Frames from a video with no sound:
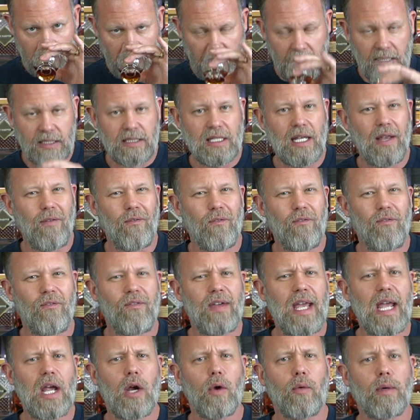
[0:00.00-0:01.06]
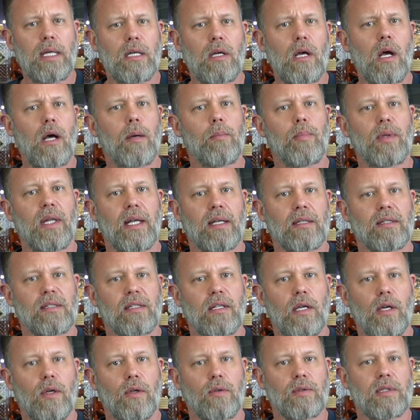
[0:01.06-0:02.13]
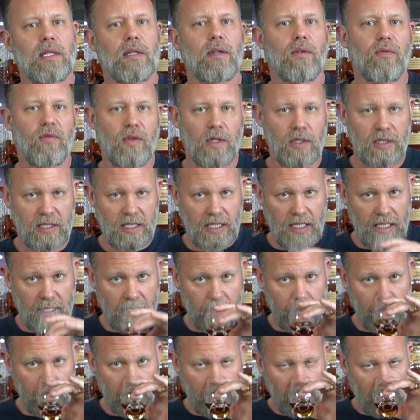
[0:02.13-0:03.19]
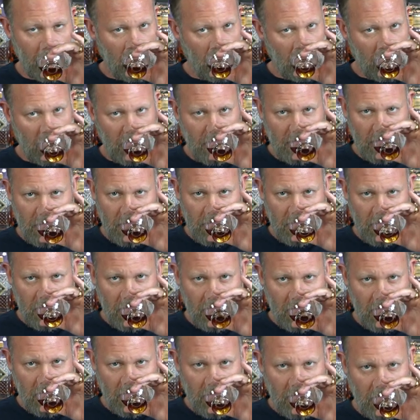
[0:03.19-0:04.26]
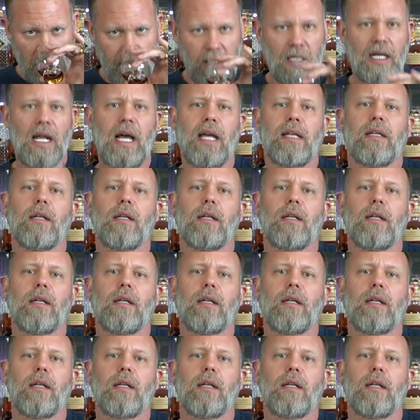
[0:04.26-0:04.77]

it's a very complex nose, and the first thing that I